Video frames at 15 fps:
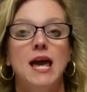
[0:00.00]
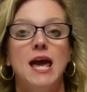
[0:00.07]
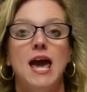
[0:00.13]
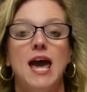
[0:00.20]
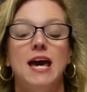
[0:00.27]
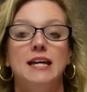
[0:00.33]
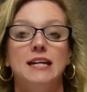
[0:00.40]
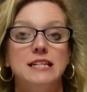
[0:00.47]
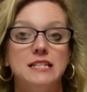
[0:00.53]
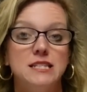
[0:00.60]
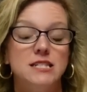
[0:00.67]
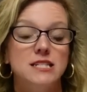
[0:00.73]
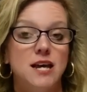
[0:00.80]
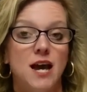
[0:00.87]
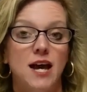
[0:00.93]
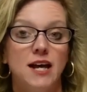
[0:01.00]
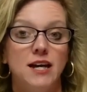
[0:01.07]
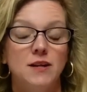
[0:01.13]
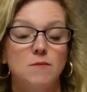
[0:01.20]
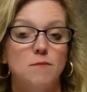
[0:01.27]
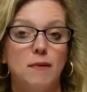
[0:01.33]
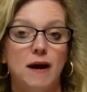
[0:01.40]
And inside
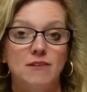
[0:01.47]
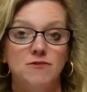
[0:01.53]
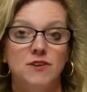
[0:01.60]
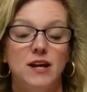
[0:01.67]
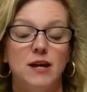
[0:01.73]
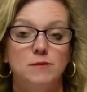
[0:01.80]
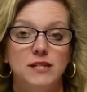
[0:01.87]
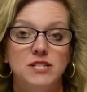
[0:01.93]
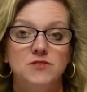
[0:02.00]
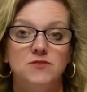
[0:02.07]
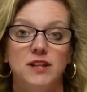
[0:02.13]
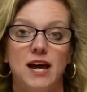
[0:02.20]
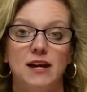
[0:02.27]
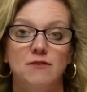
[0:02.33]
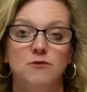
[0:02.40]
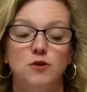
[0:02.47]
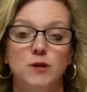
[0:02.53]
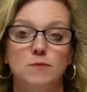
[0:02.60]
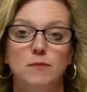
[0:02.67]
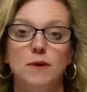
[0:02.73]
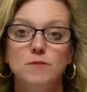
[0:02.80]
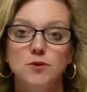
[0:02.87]
my family's Fly Free
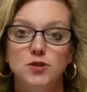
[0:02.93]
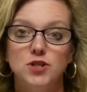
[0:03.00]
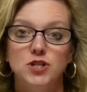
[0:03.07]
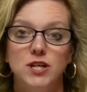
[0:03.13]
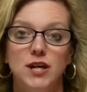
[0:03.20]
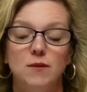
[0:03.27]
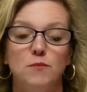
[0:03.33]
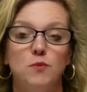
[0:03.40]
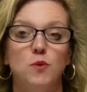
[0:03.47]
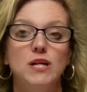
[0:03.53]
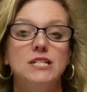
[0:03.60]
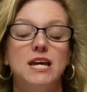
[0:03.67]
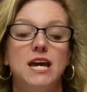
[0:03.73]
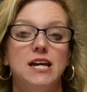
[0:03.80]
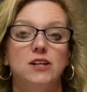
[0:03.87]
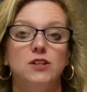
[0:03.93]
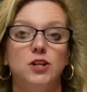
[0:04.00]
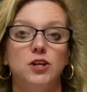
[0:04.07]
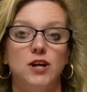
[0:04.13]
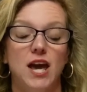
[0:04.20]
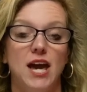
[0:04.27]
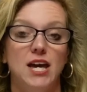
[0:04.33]
membership, we take a
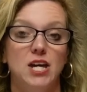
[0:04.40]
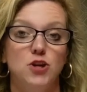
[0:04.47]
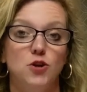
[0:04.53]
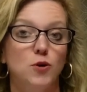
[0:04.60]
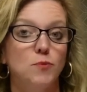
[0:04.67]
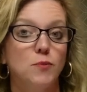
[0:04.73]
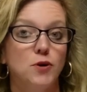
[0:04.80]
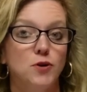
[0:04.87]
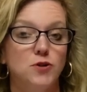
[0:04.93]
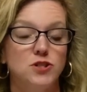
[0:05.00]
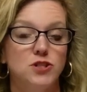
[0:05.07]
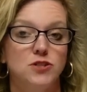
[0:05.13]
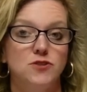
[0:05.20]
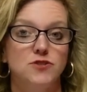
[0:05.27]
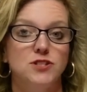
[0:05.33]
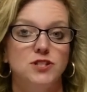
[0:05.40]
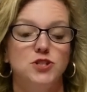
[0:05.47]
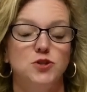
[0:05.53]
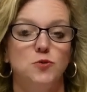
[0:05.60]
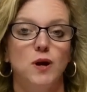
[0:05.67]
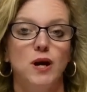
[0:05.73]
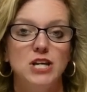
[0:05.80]
look at your personal
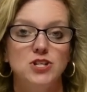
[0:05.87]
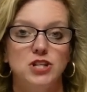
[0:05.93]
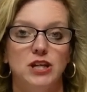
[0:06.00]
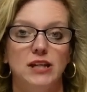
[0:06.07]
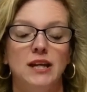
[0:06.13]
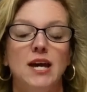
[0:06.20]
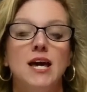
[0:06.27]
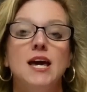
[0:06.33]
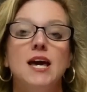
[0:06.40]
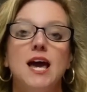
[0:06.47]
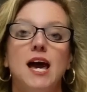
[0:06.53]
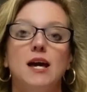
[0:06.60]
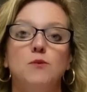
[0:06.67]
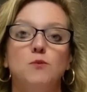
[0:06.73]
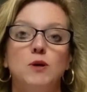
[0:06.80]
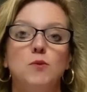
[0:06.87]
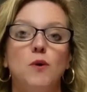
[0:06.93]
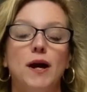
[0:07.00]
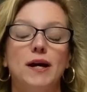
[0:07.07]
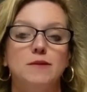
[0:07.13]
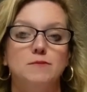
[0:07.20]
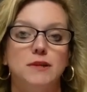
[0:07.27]
situation and we
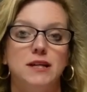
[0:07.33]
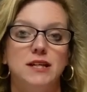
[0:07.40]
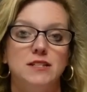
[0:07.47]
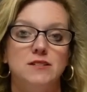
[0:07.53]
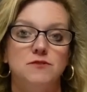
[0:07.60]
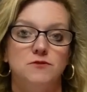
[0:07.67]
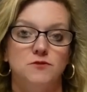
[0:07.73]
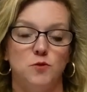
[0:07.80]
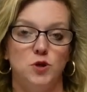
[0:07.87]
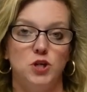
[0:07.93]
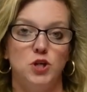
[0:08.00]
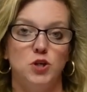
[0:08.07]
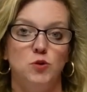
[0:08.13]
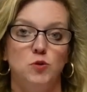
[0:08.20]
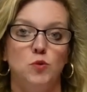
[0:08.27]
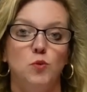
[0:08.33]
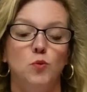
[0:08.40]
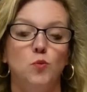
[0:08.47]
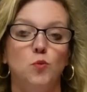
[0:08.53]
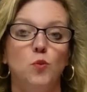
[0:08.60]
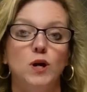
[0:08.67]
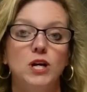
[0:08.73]
recommend for you
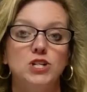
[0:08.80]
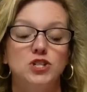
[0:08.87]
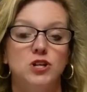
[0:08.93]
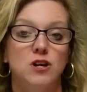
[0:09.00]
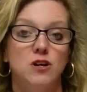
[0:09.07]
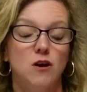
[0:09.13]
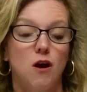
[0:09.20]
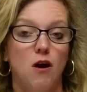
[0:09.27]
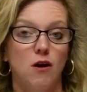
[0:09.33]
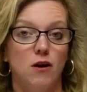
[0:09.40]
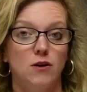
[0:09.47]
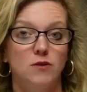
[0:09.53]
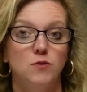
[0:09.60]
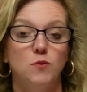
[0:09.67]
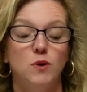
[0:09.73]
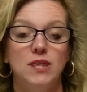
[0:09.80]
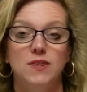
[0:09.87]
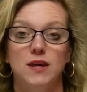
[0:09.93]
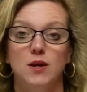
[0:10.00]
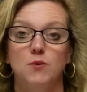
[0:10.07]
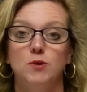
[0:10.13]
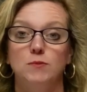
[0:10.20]
which card we
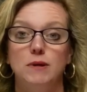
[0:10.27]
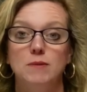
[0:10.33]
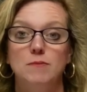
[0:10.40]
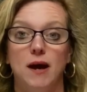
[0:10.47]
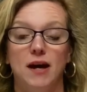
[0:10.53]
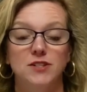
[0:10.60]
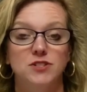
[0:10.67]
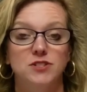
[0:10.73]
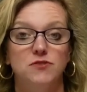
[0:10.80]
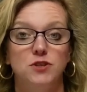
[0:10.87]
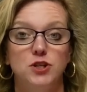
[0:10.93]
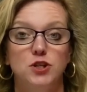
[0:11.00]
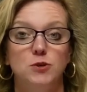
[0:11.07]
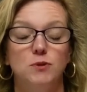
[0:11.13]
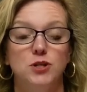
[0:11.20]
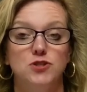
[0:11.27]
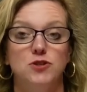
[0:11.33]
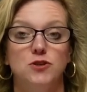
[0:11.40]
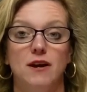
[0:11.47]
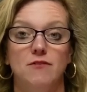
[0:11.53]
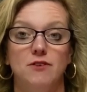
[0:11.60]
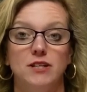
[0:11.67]
think would be best for you to put your
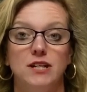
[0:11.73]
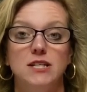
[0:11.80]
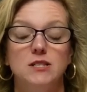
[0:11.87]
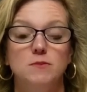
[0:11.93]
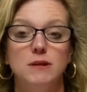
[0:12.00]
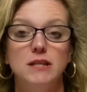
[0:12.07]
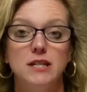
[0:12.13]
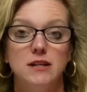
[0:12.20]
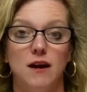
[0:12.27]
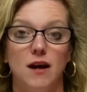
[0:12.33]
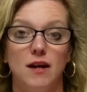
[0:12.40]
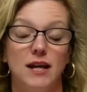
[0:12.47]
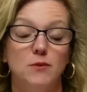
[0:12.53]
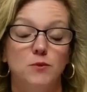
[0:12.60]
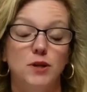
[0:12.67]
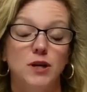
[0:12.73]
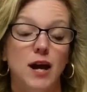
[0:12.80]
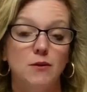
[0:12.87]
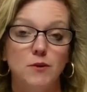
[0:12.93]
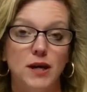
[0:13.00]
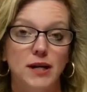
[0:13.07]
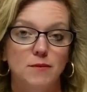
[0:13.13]
everyday spending on. And we're not
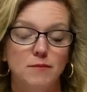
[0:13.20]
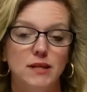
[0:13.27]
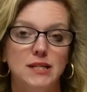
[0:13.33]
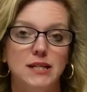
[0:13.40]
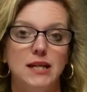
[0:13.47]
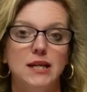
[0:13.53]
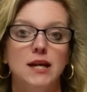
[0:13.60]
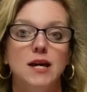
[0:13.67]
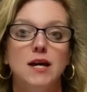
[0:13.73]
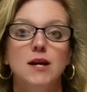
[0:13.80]
recommending